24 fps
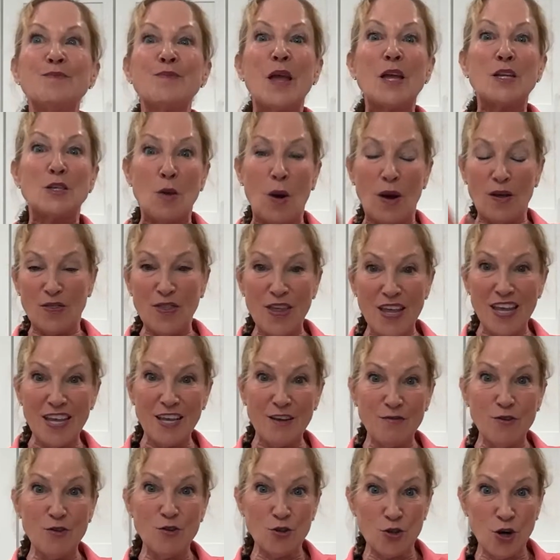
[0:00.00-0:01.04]
So I think if
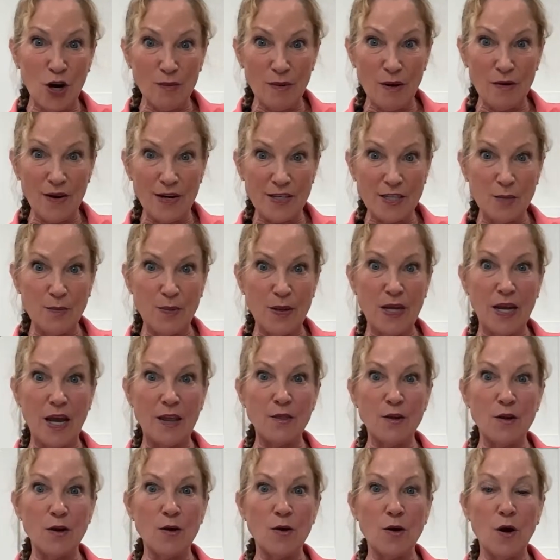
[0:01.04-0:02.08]
you try my recipe, and
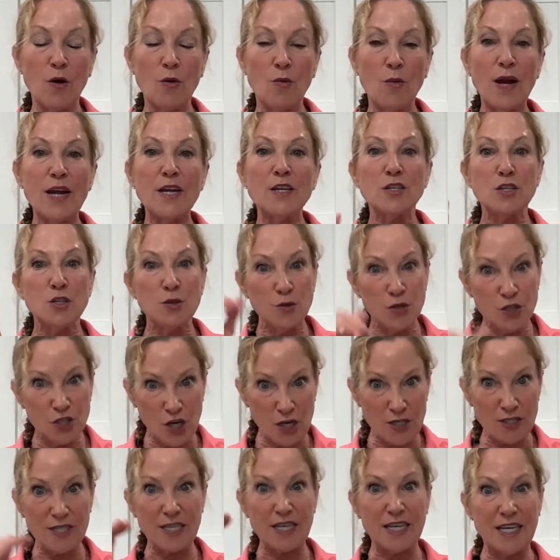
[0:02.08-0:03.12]
there are ways to
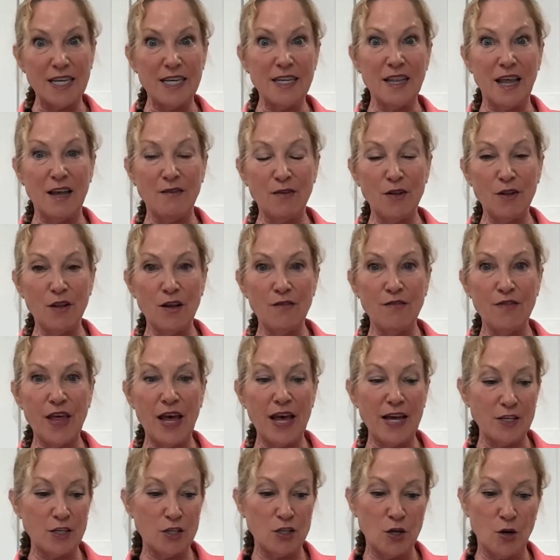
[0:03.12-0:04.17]
adjust the heat level of
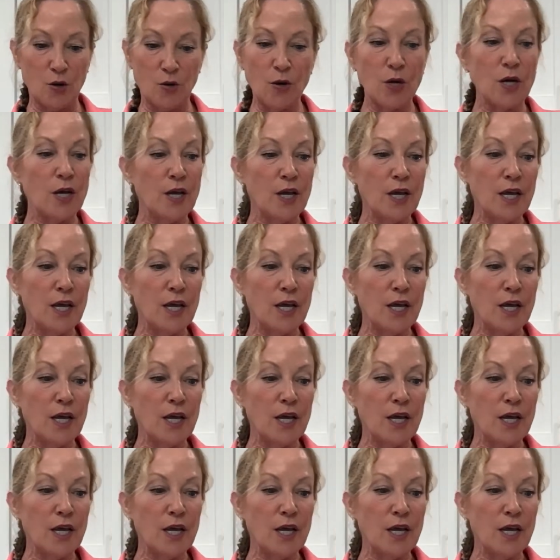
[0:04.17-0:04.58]
that, so